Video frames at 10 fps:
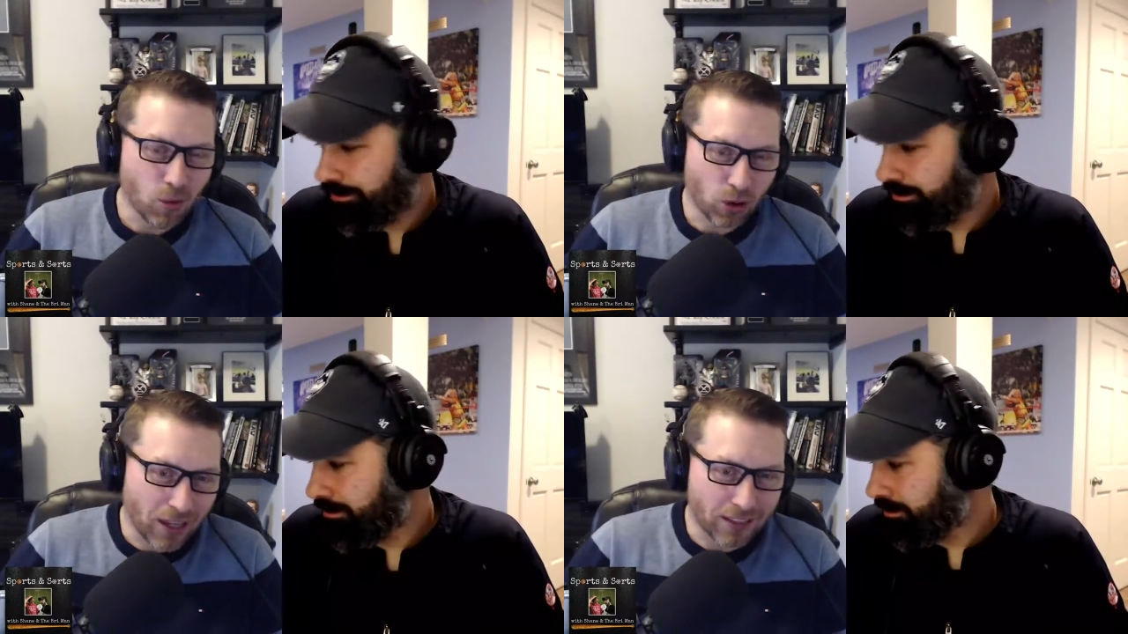
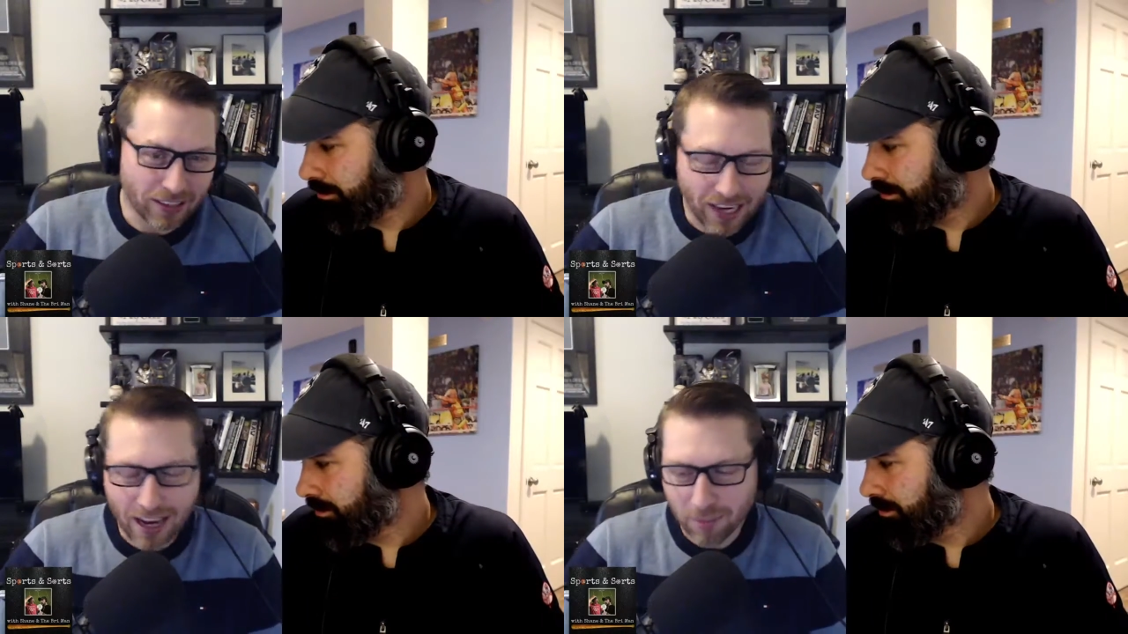Speaker 1: more
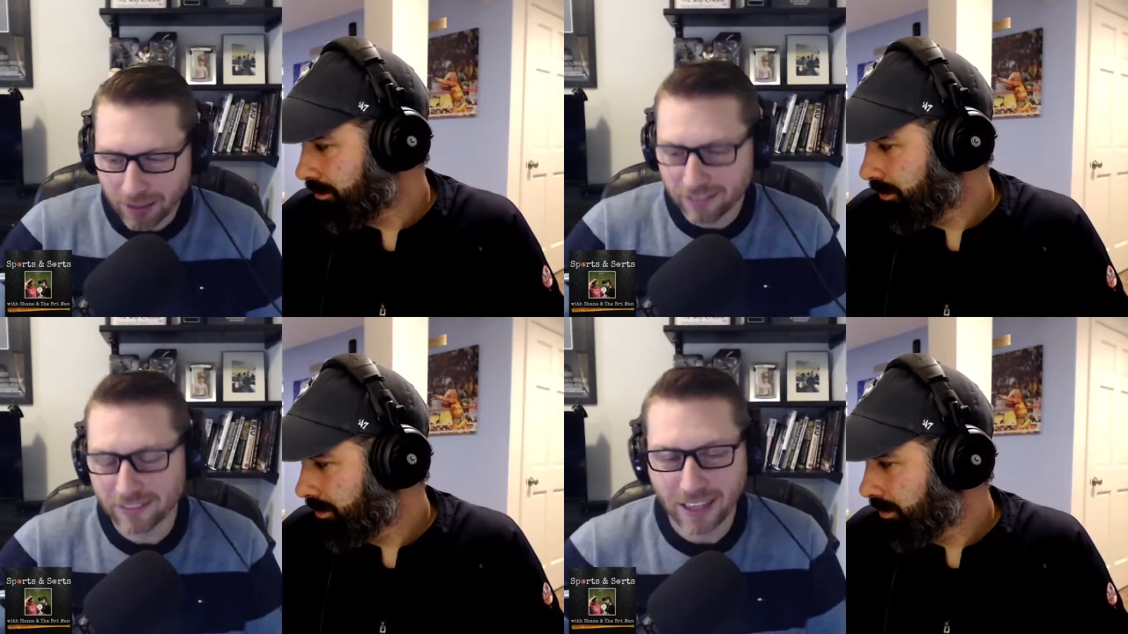likely to happen.
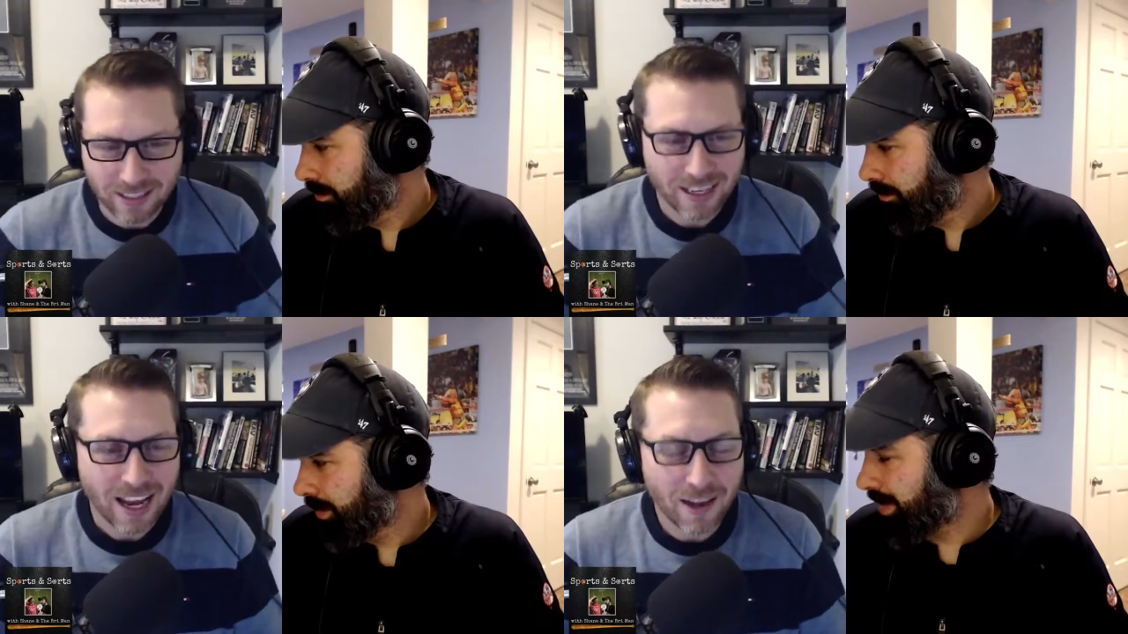
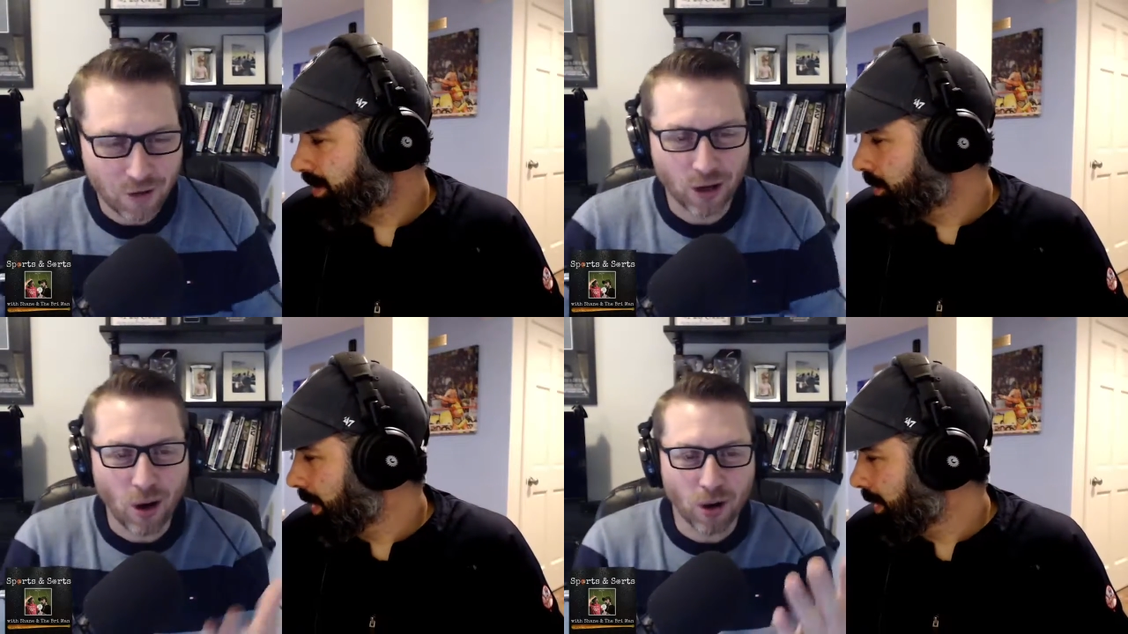That's if
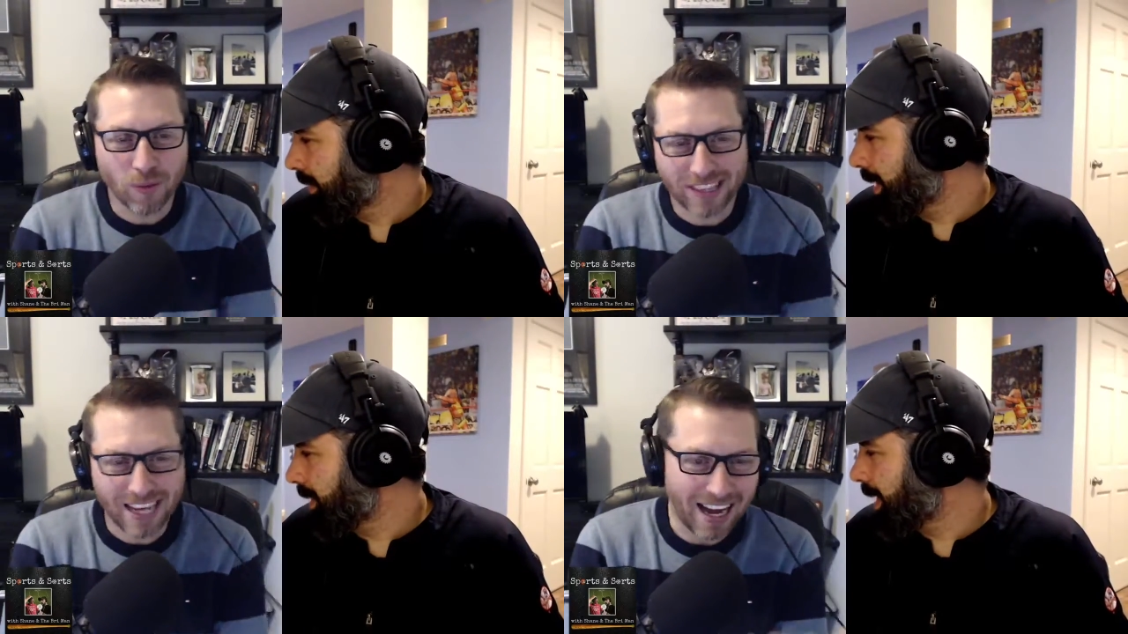you're going
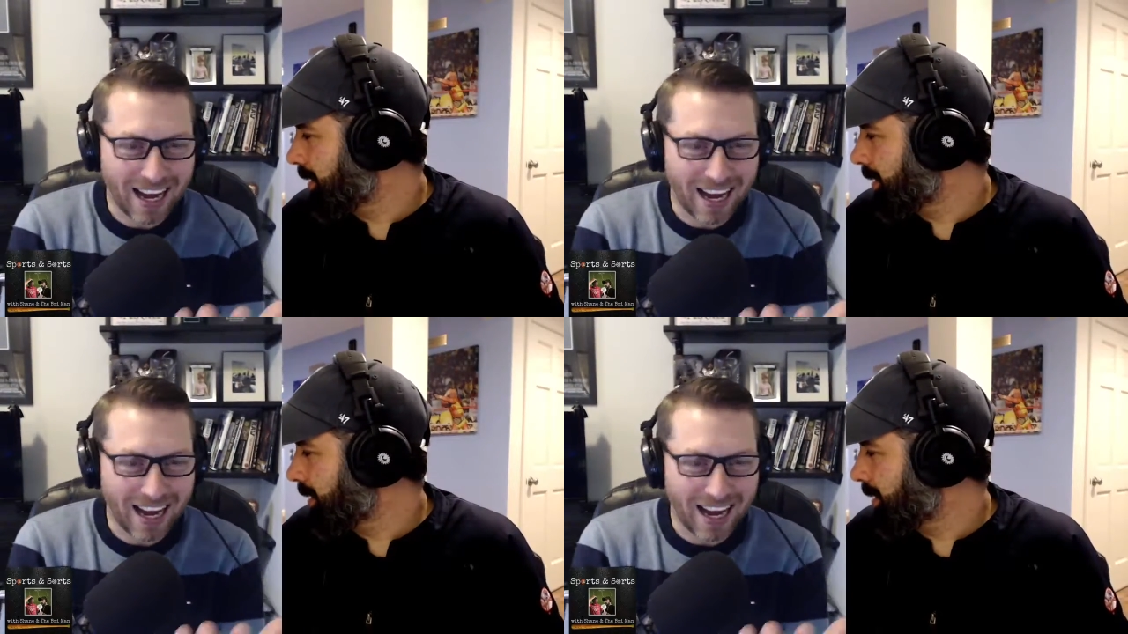with the